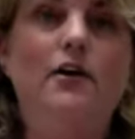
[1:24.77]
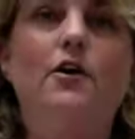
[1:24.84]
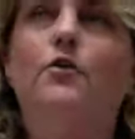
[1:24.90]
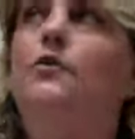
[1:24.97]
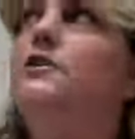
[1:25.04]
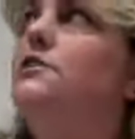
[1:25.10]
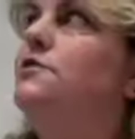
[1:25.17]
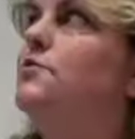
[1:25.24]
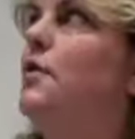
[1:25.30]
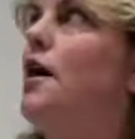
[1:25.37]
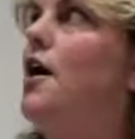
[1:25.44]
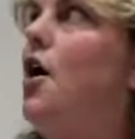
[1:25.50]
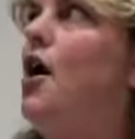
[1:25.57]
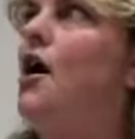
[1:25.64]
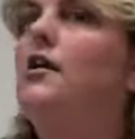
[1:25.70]
which is
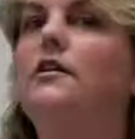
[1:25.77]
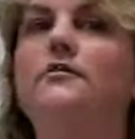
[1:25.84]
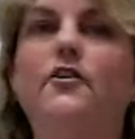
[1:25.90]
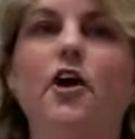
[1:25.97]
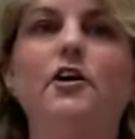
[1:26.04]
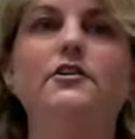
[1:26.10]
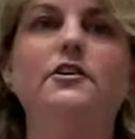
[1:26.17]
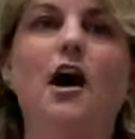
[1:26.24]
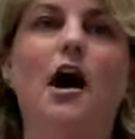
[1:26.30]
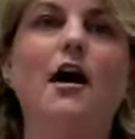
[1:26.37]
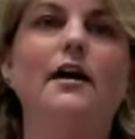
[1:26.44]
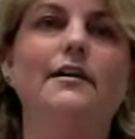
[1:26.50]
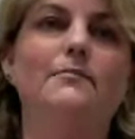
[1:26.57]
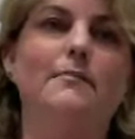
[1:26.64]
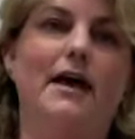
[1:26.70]
what all of our
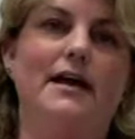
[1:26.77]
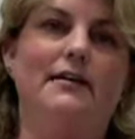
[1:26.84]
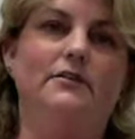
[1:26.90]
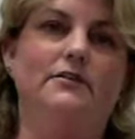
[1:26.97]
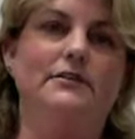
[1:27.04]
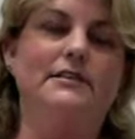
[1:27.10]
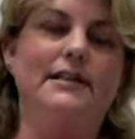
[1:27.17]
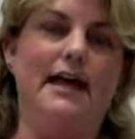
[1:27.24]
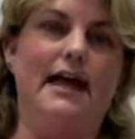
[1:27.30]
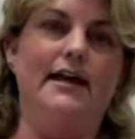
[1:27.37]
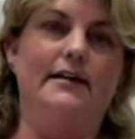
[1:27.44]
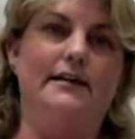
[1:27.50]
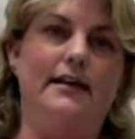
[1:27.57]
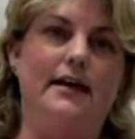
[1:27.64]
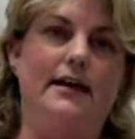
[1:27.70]
nonmetals
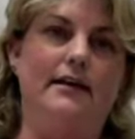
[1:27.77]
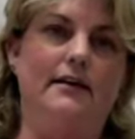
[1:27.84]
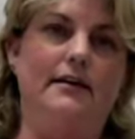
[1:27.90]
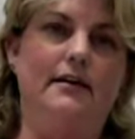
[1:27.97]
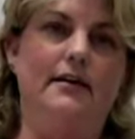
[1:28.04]
end in.